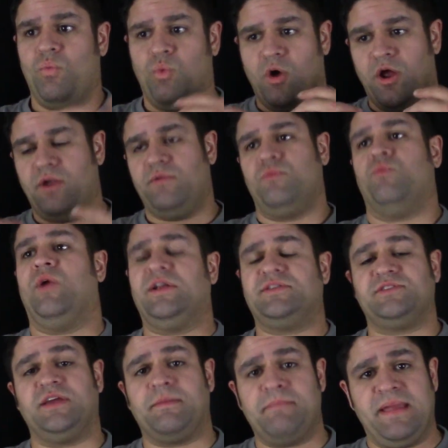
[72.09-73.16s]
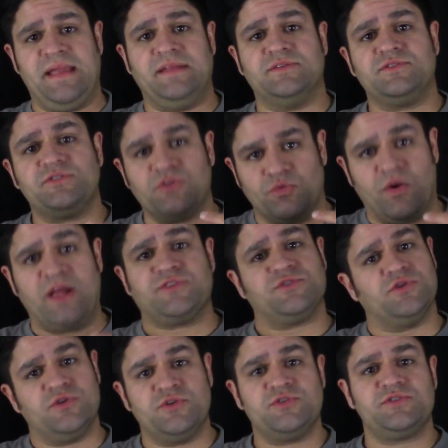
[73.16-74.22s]
what wrestling means to
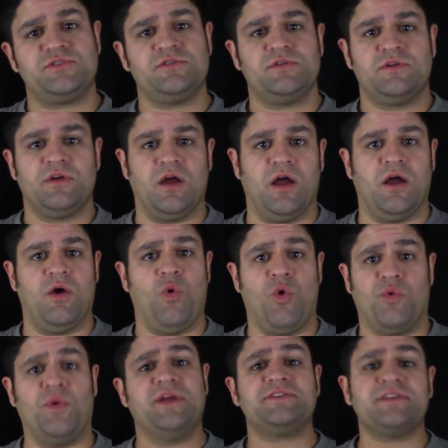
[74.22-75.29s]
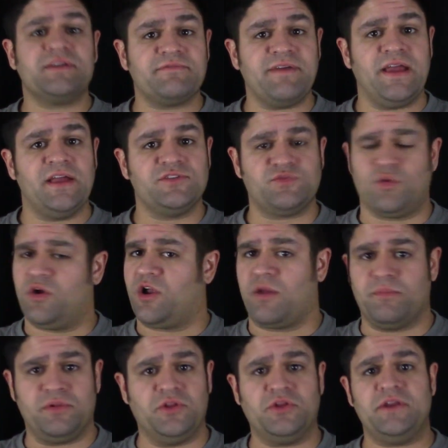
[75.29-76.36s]
wrestlers or wrestling fans. We're a
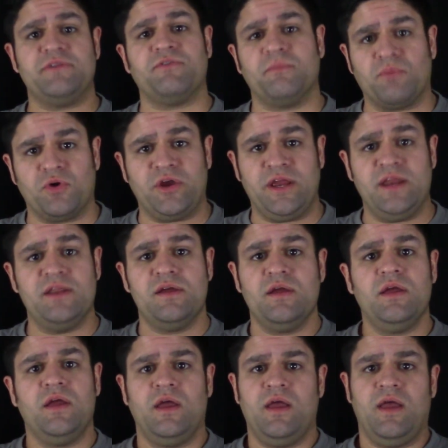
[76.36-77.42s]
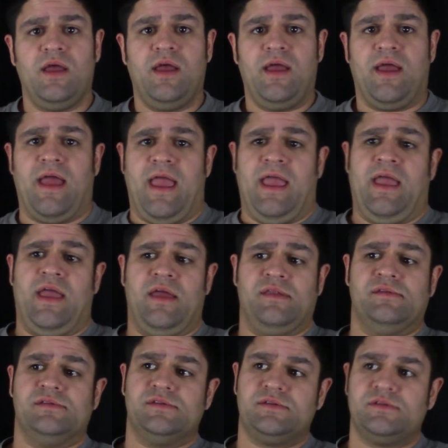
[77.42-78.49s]
completely different breed,
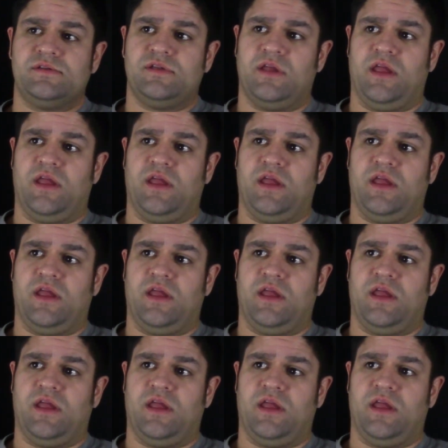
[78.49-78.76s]
and